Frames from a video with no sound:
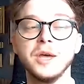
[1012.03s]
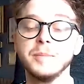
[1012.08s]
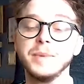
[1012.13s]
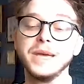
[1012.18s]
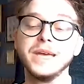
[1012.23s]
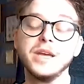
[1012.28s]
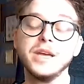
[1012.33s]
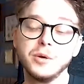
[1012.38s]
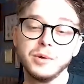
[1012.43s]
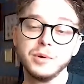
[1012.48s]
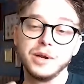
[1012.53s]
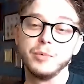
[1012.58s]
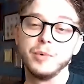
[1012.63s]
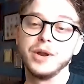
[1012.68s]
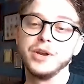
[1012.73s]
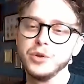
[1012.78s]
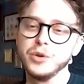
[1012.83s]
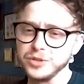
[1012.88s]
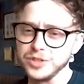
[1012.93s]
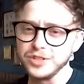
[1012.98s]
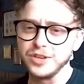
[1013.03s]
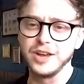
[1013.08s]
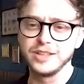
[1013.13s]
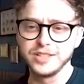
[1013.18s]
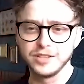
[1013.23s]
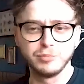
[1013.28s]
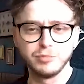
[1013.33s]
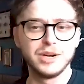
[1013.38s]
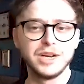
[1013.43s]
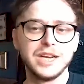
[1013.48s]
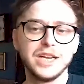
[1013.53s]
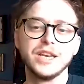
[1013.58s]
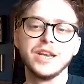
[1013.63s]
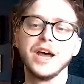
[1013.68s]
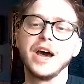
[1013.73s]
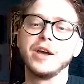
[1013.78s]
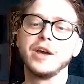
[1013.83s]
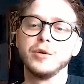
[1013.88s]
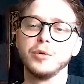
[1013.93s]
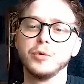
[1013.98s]
But equally, when you're starting to really
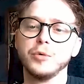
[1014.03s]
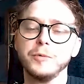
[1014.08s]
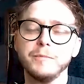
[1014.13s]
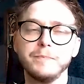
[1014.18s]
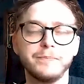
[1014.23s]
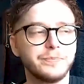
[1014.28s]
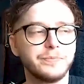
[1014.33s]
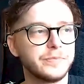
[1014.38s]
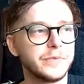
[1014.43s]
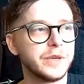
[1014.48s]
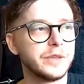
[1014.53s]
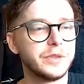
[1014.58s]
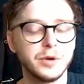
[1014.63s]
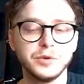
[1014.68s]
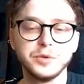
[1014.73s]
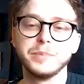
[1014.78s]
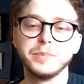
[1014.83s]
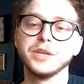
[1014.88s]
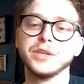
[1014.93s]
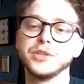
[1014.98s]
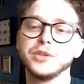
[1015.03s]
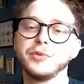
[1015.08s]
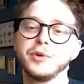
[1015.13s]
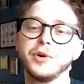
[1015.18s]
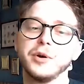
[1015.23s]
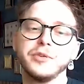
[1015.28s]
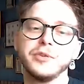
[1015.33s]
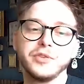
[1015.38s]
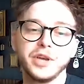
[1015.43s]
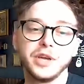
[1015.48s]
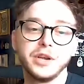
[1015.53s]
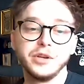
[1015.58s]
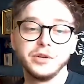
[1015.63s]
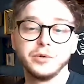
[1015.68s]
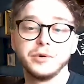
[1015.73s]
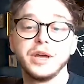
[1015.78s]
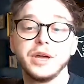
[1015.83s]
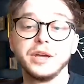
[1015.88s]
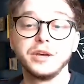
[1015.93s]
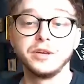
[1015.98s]
nail those bits of content.
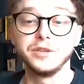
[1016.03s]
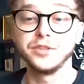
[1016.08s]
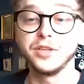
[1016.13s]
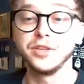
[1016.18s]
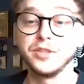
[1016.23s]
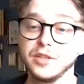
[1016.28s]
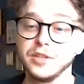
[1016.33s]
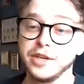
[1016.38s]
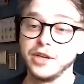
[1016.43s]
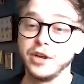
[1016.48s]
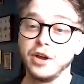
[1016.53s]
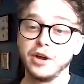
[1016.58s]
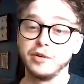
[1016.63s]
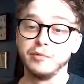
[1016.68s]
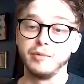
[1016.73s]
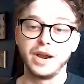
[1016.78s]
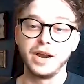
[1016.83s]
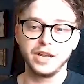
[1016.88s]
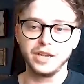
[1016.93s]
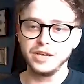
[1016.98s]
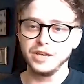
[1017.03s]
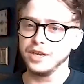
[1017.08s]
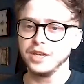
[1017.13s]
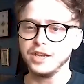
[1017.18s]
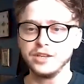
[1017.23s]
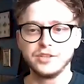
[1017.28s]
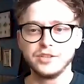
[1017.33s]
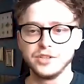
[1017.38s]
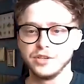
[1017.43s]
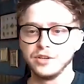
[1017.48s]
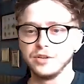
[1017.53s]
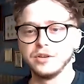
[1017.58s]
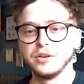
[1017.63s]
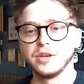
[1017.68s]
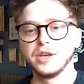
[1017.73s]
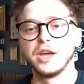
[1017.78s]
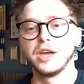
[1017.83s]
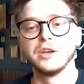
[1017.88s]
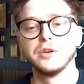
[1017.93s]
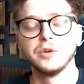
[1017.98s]
You're getting consistently high rankings, you're
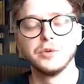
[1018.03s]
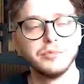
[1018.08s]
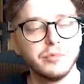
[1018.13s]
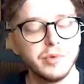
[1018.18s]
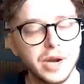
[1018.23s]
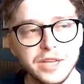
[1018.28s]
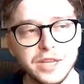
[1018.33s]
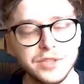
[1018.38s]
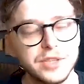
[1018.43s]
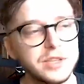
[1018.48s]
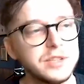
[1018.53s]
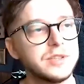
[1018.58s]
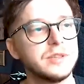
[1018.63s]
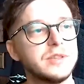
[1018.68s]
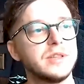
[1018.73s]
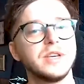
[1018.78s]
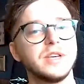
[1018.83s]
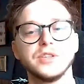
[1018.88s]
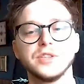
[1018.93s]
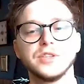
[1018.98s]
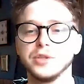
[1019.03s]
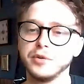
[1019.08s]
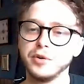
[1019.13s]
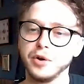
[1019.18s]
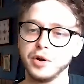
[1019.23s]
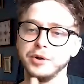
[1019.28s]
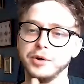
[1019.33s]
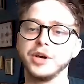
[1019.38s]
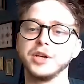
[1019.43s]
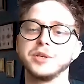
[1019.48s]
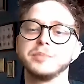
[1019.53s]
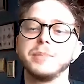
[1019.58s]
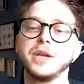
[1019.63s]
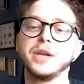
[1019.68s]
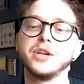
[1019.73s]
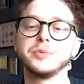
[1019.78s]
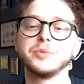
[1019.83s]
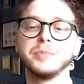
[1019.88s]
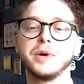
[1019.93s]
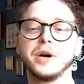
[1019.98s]
getting good ratings and things. So you've got a nice
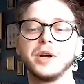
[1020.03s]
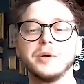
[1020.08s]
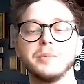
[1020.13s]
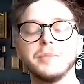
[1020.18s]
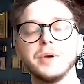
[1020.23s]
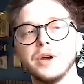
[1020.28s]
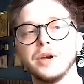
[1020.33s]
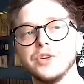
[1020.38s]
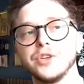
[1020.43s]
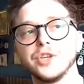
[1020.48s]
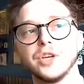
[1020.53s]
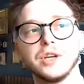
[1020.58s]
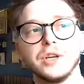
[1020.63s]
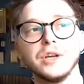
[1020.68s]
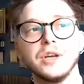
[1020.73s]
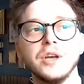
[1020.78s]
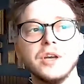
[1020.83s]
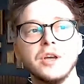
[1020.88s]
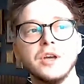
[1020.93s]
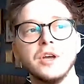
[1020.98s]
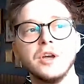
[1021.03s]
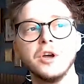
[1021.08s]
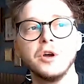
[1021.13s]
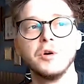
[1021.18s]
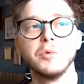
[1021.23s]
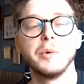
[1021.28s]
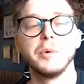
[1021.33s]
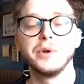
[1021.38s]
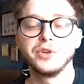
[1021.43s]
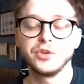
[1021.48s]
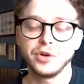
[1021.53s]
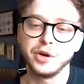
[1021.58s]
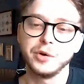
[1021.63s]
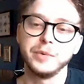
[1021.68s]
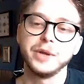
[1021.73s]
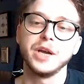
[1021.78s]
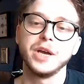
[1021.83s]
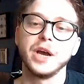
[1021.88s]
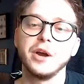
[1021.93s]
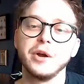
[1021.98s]
benchmark emerging. What we're trying to
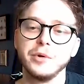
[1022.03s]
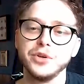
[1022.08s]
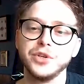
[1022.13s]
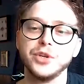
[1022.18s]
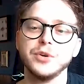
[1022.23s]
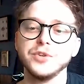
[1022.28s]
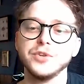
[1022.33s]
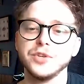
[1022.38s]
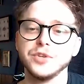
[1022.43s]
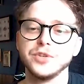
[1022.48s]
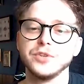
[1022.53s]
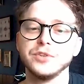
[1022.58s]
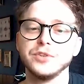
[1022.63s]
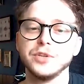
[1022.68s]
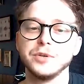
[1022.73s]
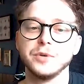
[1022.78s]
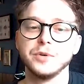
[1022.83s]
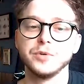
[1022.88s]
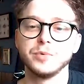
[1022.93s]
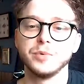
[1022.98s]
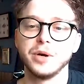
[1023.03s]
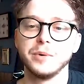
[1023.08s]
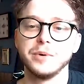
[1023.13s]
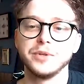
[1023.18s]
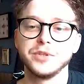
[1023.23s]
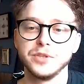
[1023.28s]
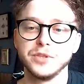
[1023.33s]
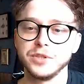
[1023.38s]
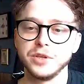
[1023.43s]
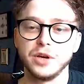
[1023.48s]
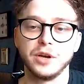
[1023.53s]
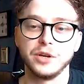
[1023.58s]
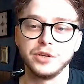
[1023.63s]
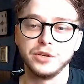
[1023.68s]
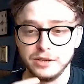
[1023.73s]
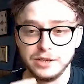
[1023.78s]
encourage users to do as well is to start